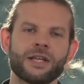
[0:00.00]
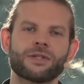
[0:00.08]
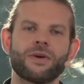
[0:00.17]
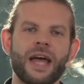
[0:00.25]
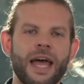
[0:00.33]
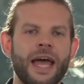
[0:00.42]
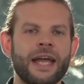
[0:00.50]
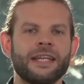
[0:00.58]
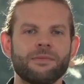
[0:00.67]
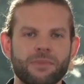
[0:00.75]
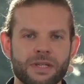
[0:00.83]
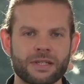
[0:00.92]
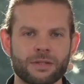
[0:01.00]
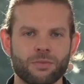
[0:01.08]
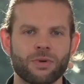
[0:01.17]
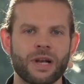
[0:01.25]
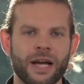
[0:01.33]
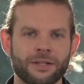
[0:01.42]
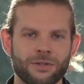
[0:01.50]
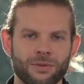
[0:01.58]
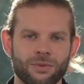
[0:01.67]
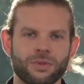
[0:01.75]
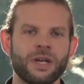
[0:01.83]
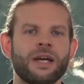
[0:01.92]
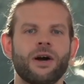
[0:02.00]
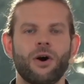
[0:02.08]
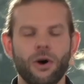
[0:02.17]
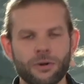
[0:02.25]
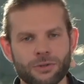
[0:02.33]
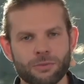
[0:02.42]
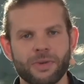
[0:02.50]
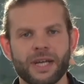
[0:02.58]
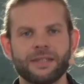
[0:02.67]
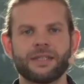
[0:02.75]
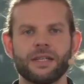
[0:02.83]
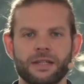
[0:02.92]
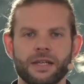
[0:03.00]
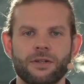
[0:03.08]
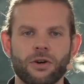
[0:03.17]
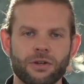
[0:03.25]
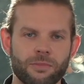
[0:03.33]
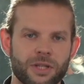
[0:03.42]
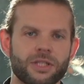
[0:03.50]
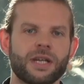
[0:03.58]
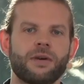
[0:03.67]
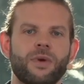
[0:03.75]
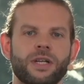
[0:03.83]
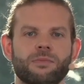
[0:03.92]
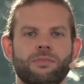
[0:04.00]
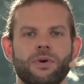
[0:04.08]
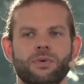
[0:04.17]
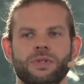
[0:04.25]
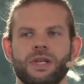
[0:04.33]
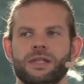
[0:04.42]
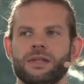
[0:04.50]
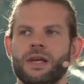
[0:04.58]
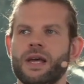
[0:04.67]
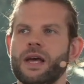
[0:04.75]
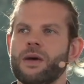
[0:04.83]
So any business would like to automate the document generation process.